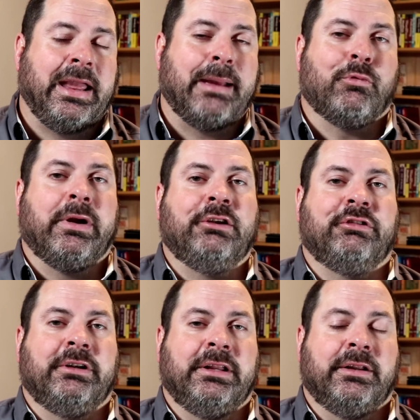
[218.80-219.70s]

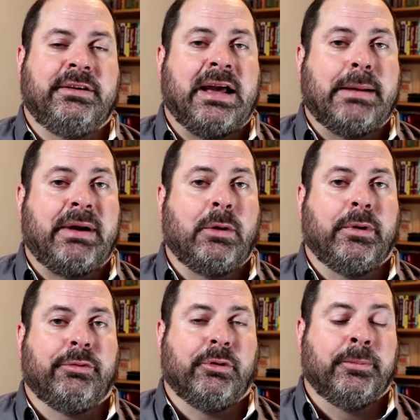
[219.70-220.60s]
aberration in the time I
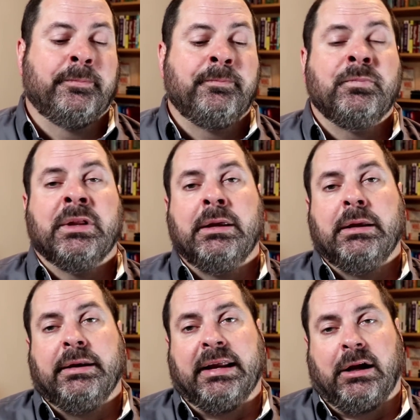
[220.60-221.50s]
went through.
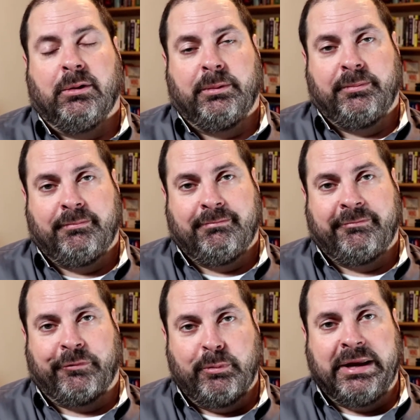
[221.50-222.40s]
Now,
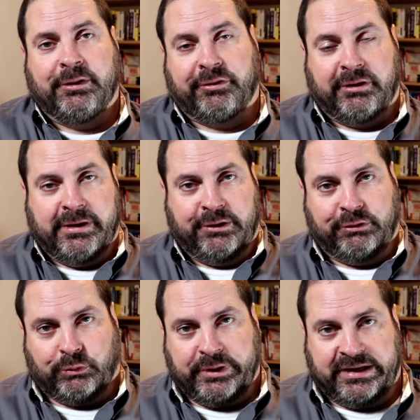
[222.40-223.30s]
for me, it's just an
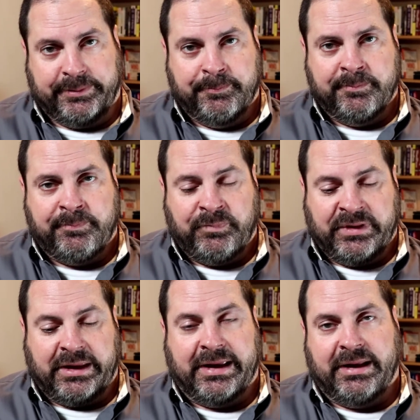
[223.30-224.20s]
initial read.
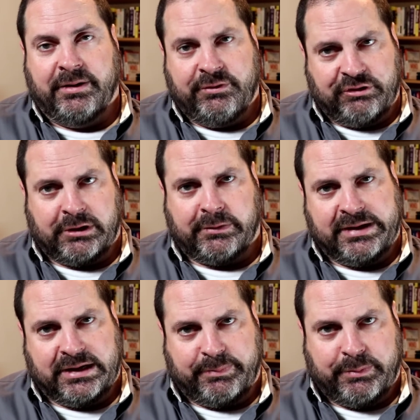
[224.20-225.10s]
And
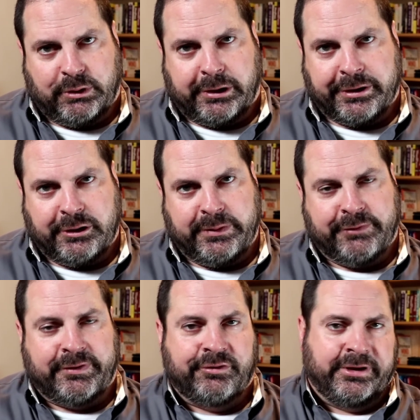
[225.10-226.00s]
generally, I get people arguing
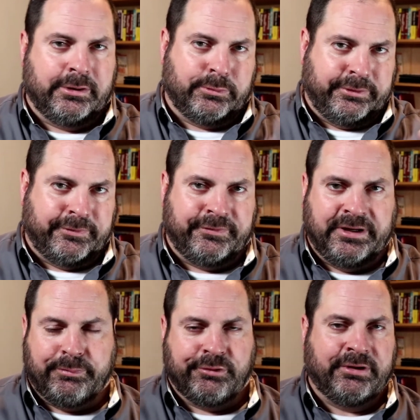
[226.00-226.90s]
if I say you're only
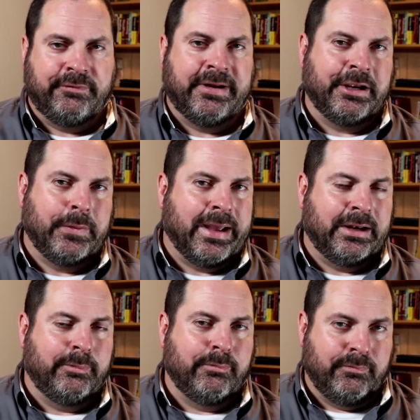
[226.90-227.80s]
15% value
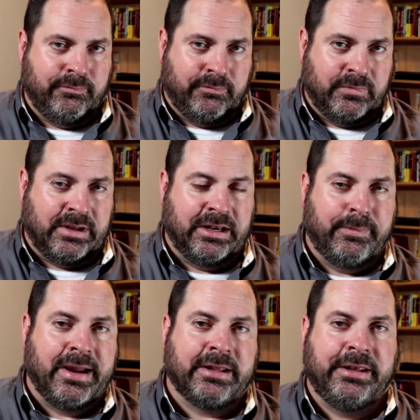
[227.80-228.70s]
added on
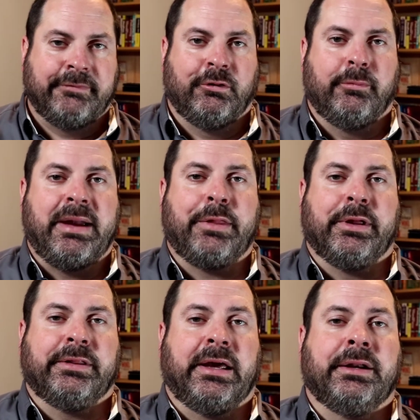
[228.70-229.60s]
the back of the envelope,
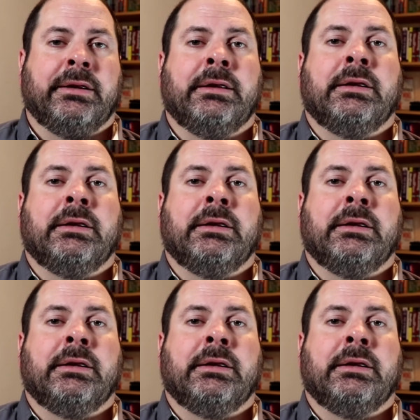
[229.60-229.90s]
math like that.